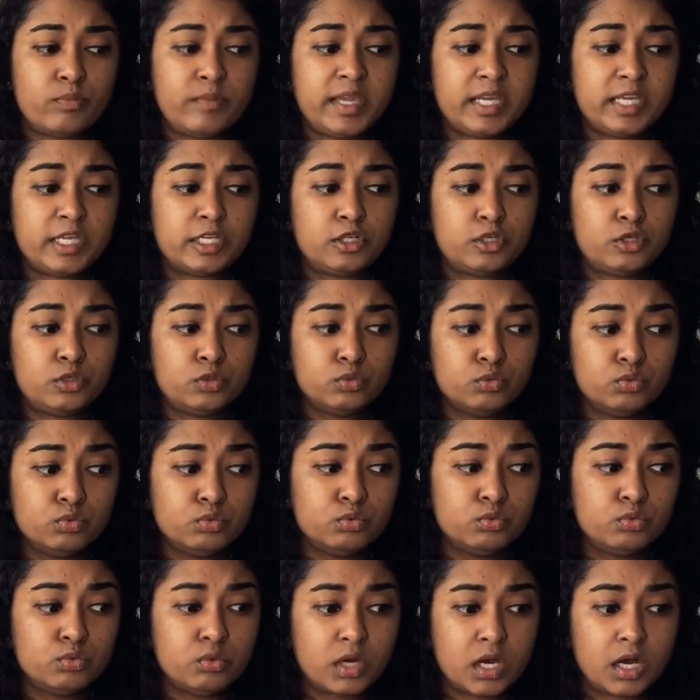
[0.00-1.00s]
Don't make it
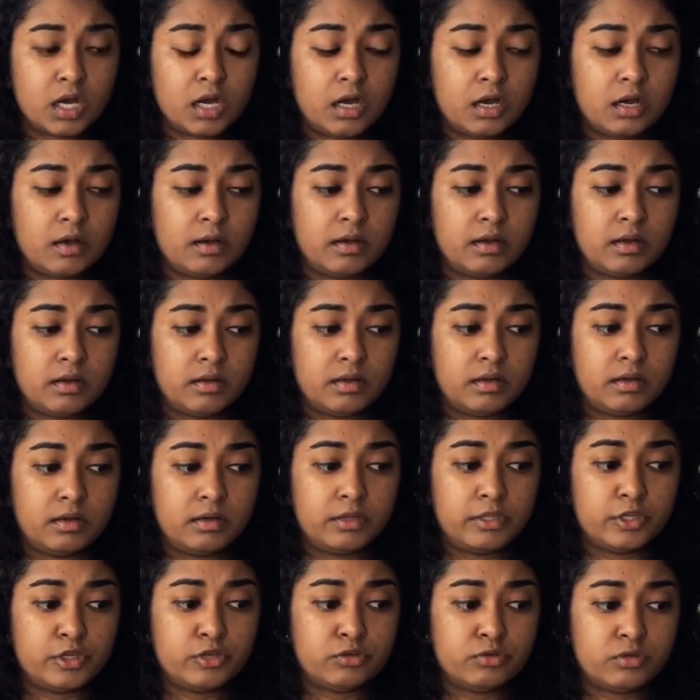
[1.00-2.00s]
too
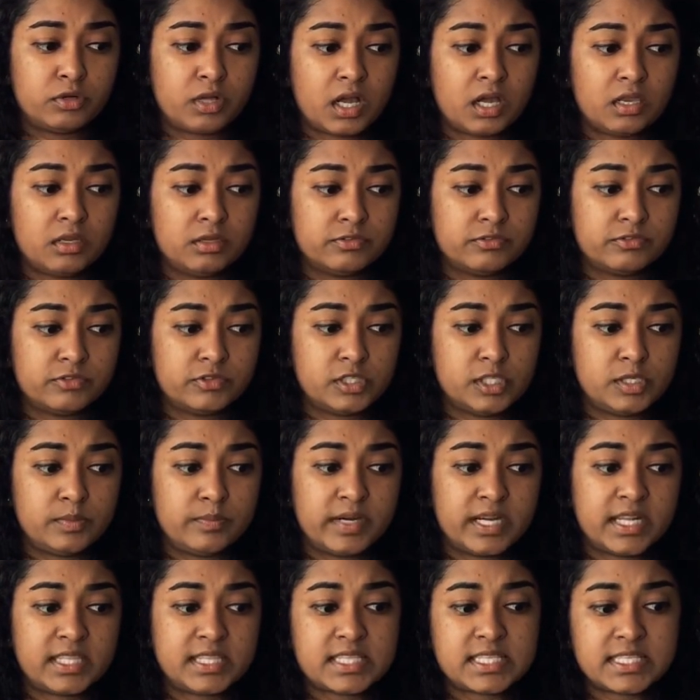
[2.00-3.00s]

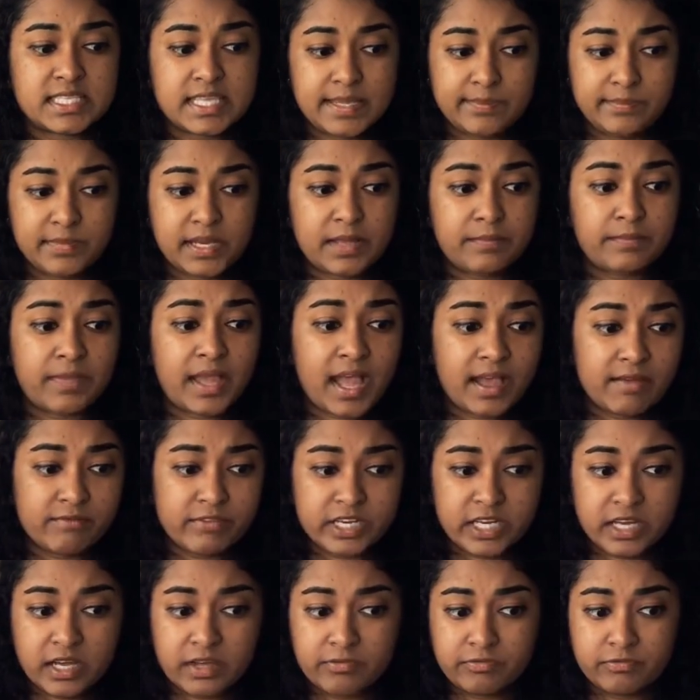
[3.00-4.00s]
colorful, but at the same time
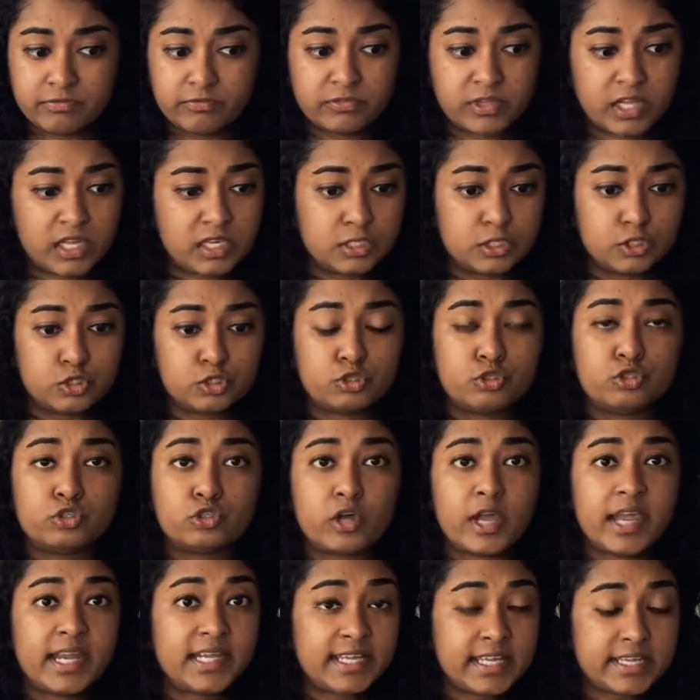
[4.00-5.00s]
have enough color
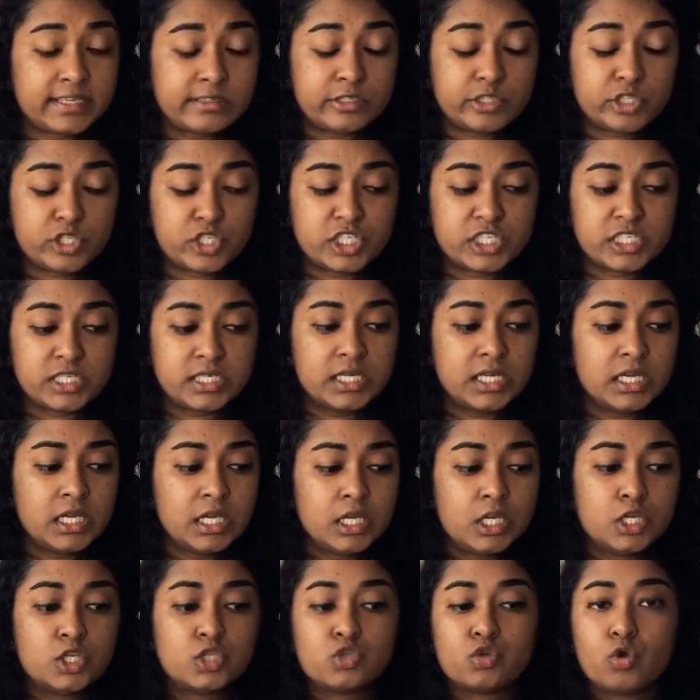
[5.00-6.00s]
to draw
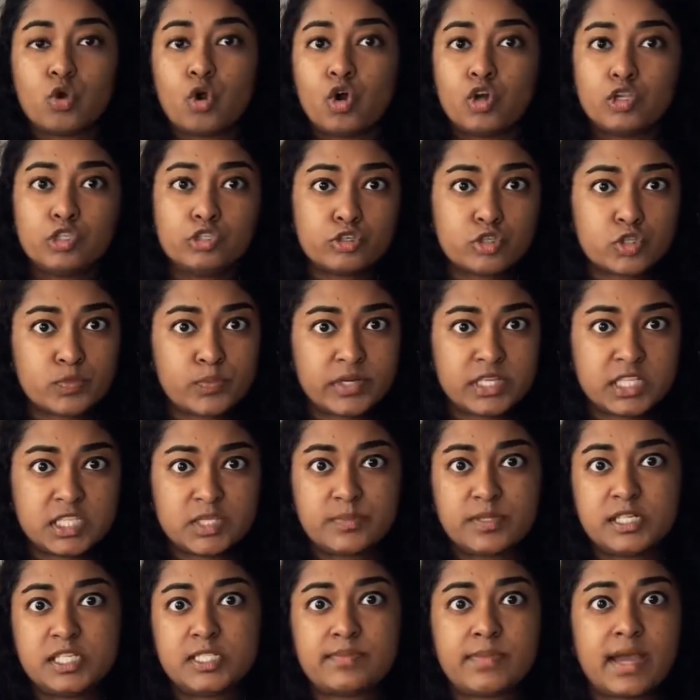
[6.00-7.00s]
attention. So all those
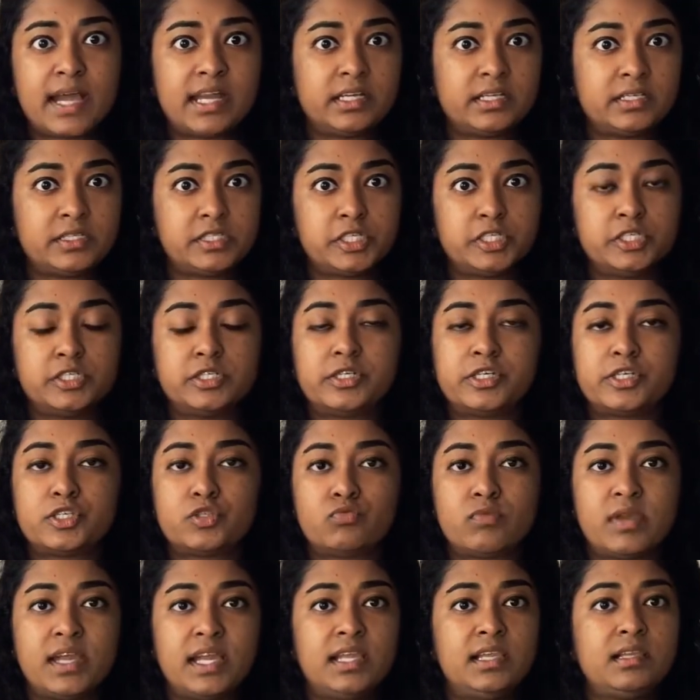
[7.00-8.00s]
principles matter
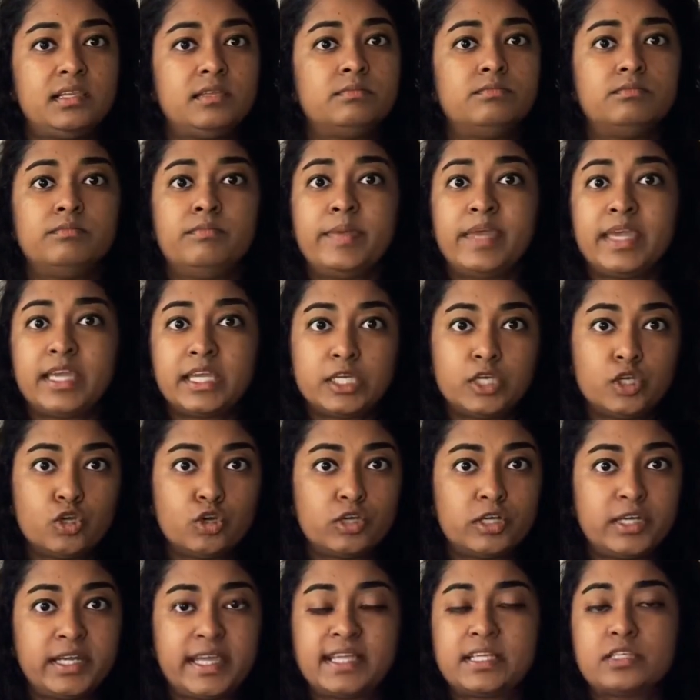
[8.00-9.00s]
here as well.
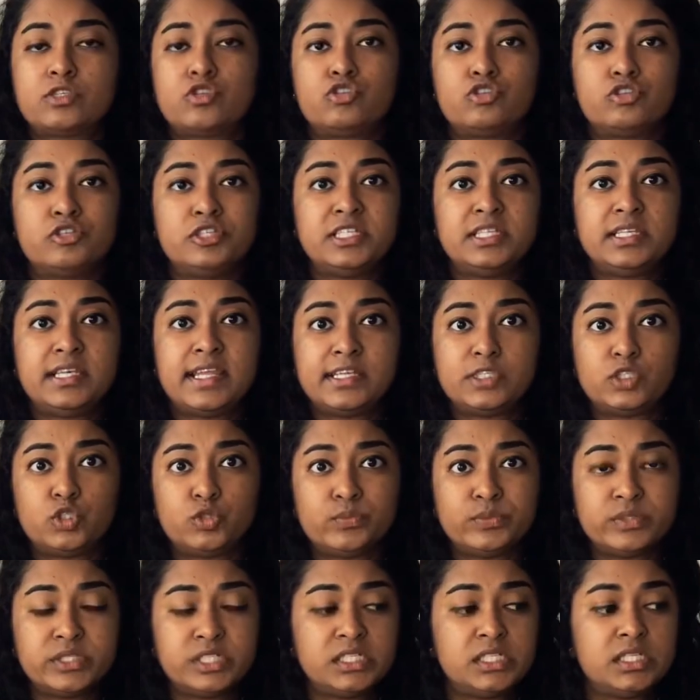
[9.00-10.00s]
Make your text really
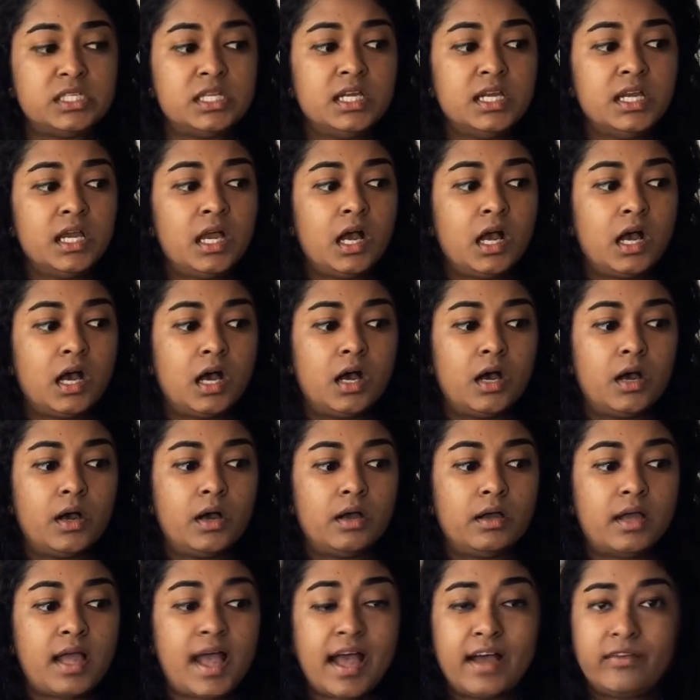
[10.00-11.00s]
legible,
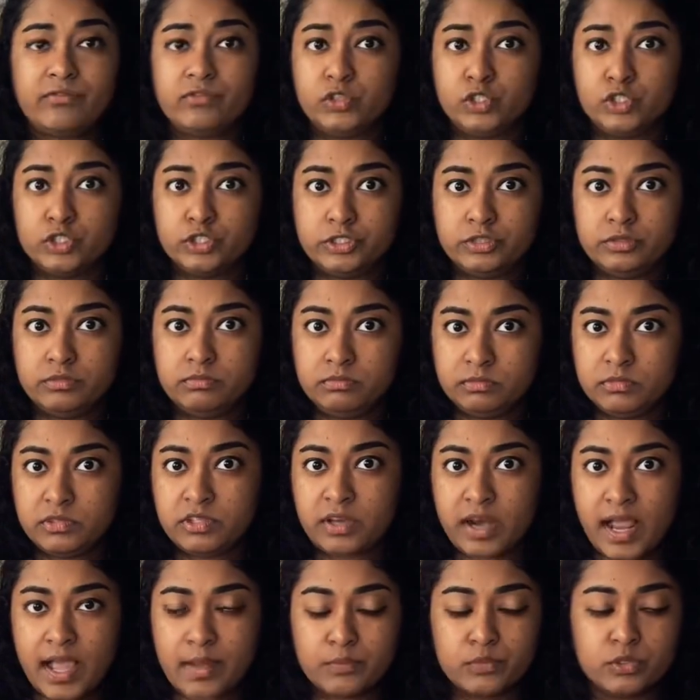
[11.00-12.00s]
have good
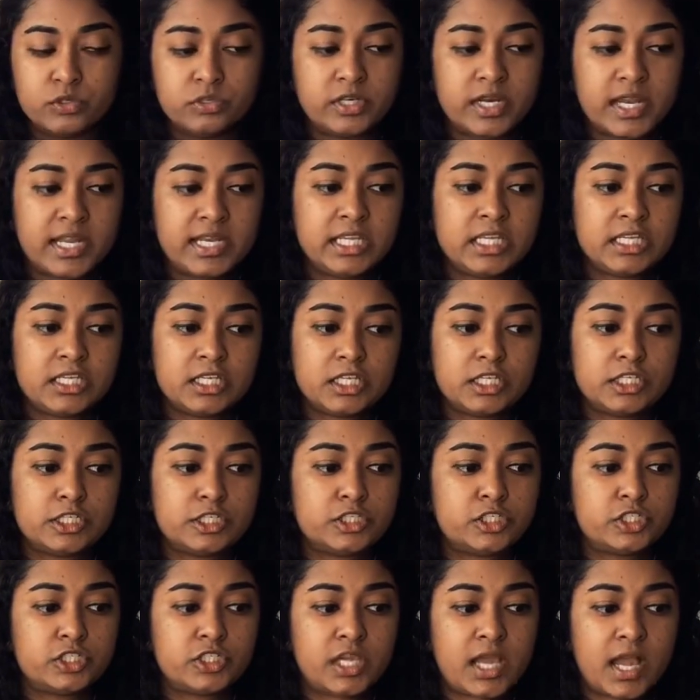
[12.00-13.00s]
grammar and
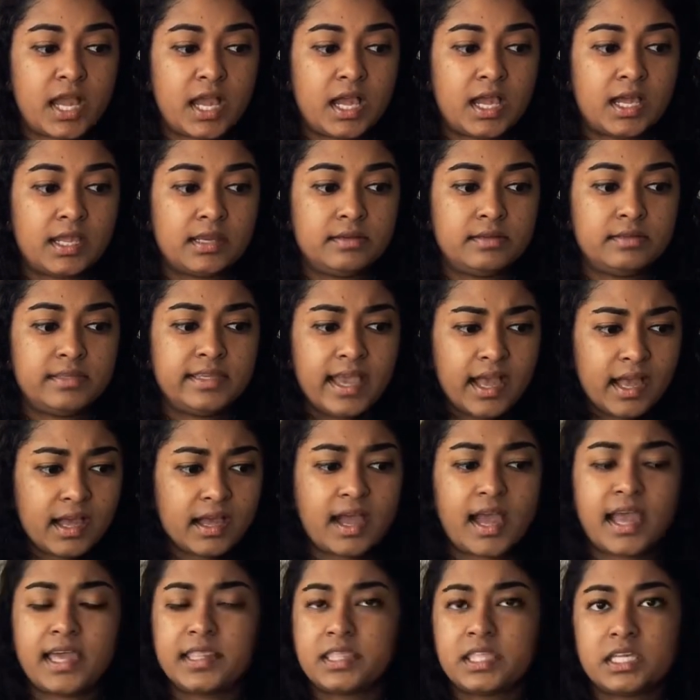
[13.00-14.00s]
English, and
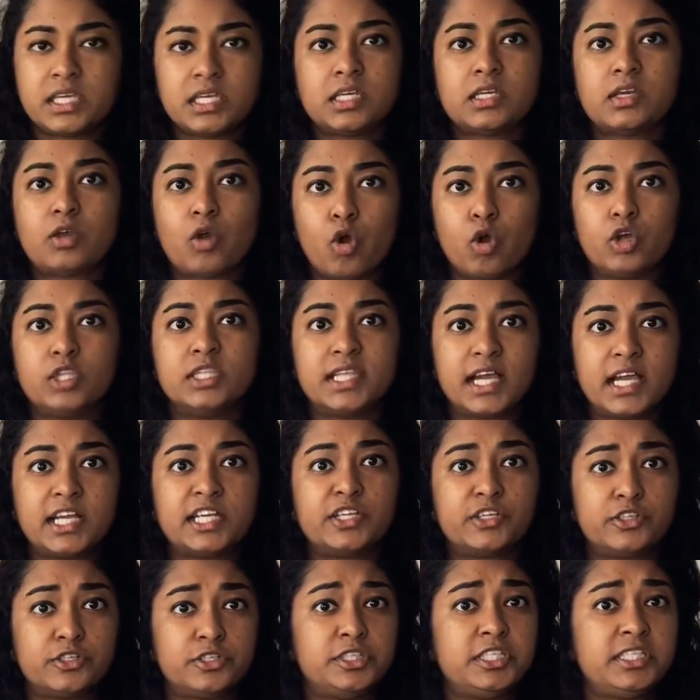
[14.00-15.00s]
yeah, I think all
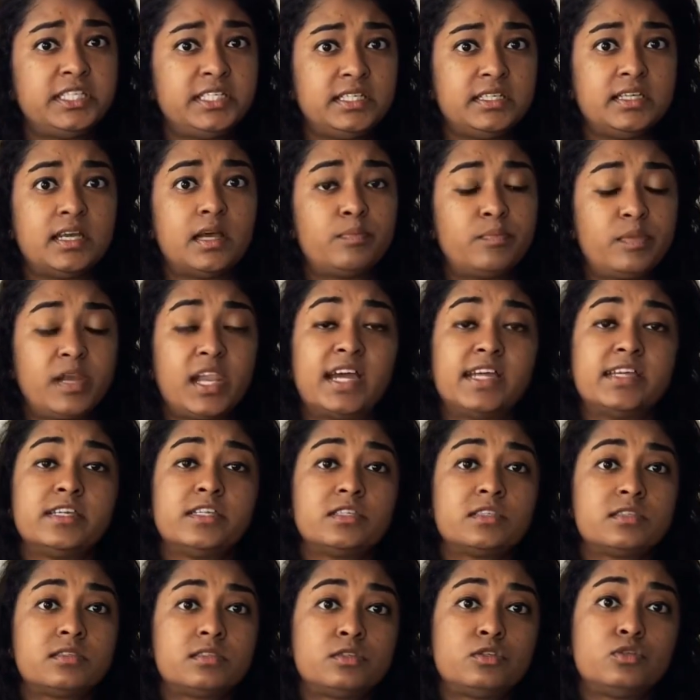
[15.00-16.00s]
that really
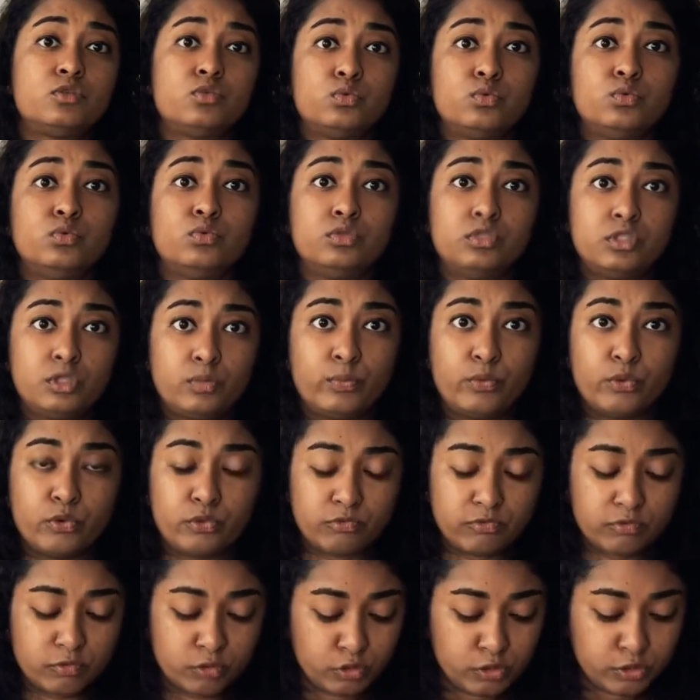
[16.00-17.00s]
applies to the
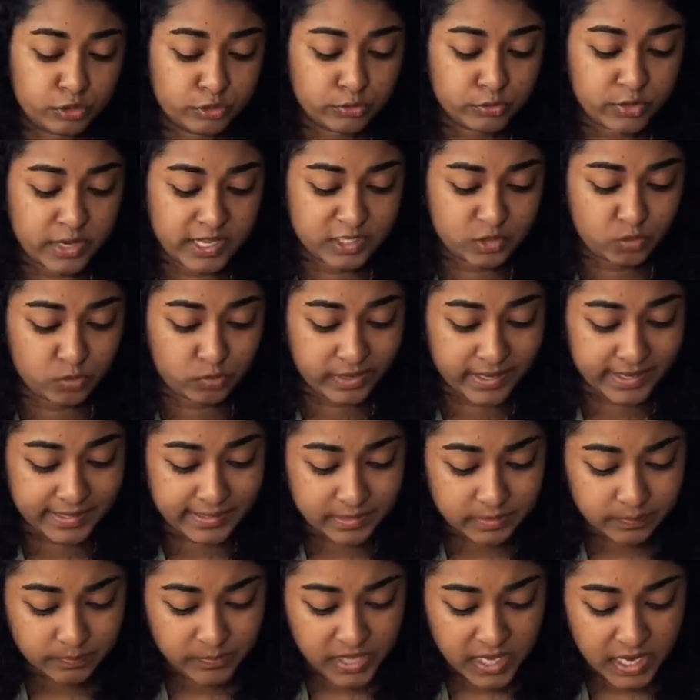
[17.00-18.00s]
portfolio as
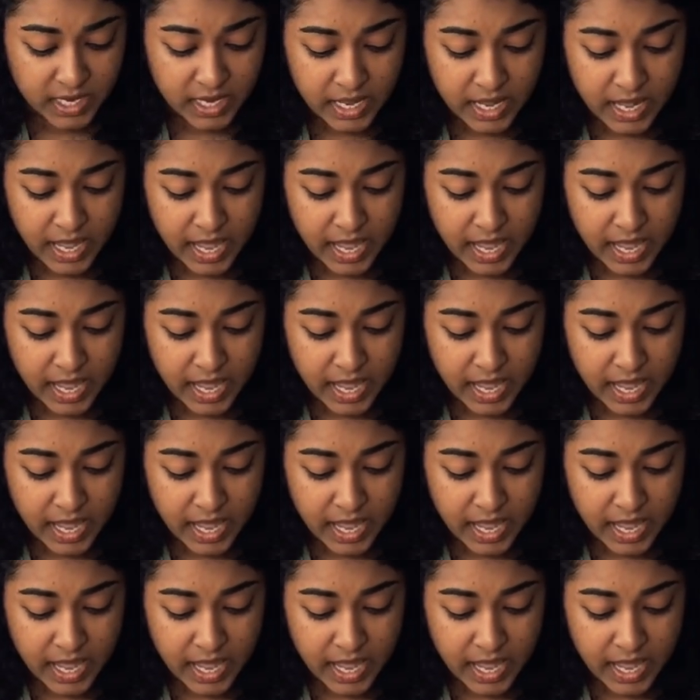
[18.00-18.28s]
well.